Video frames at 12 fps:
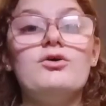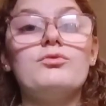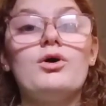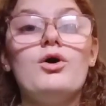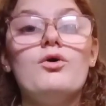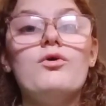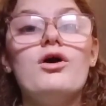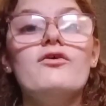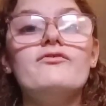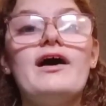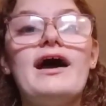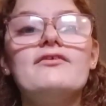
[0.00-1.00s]
a row
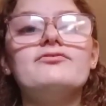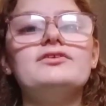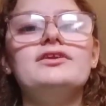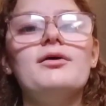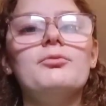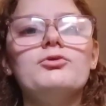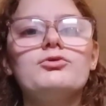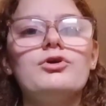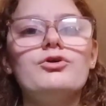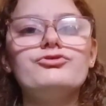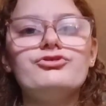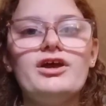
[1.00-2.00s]
of half double
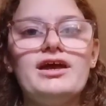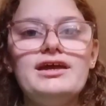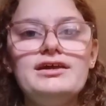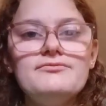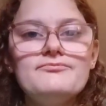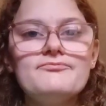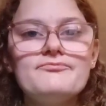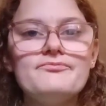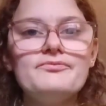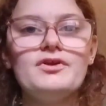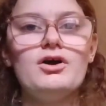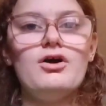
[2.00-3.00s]
crochet
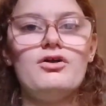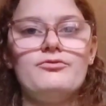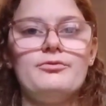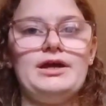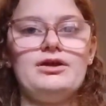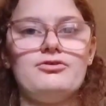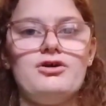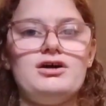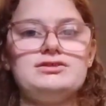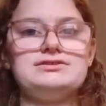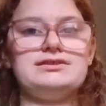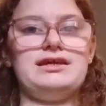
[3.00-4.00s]
all the way
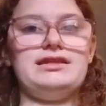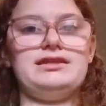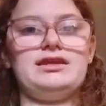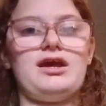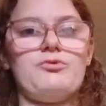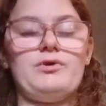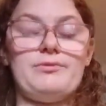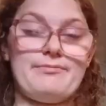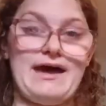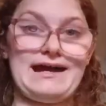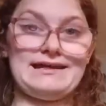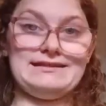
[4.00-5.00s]
across, and then I went
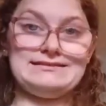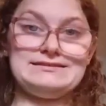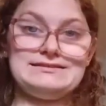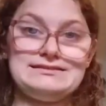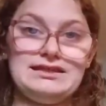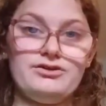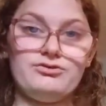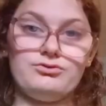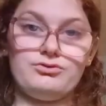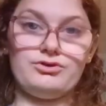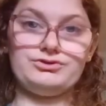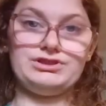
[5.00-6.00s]
back and single
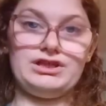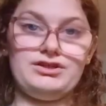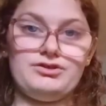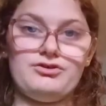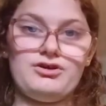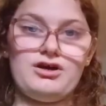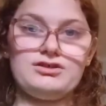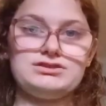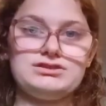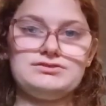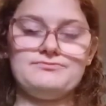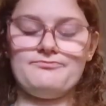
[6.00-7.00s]
crocheted
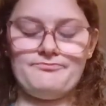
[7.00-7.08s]
across,